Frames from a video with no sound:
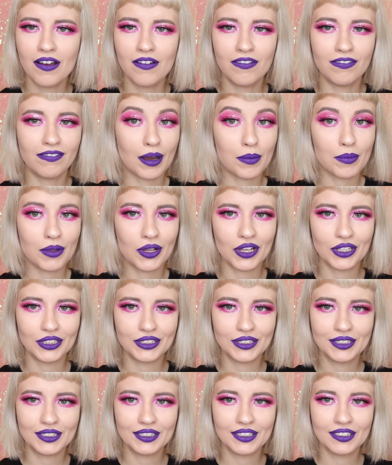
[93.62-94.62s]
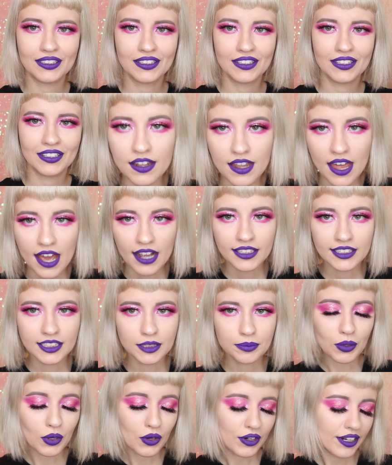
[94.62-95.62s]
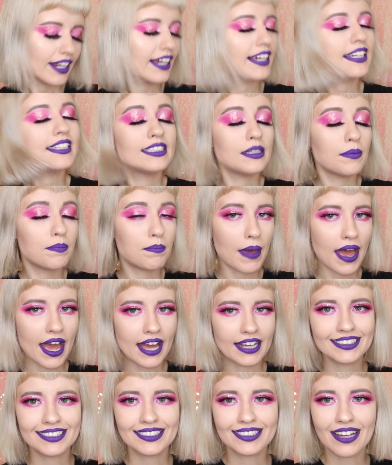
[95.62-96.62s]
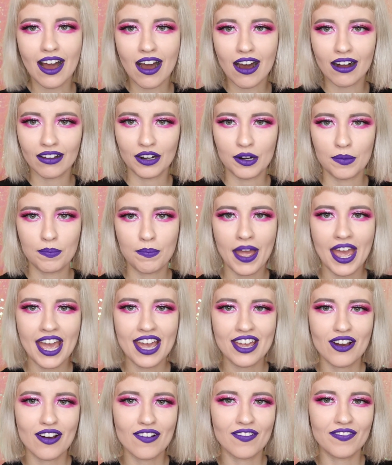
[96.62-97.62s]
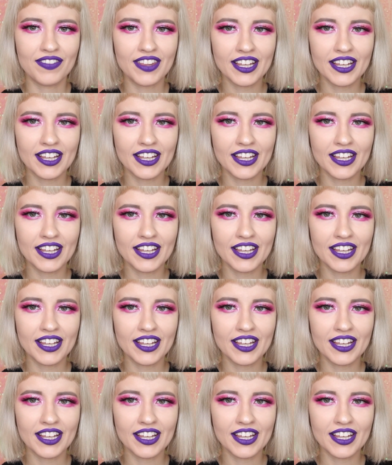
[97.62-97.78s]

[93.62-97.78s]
fabulous. The next point is the best color payoff.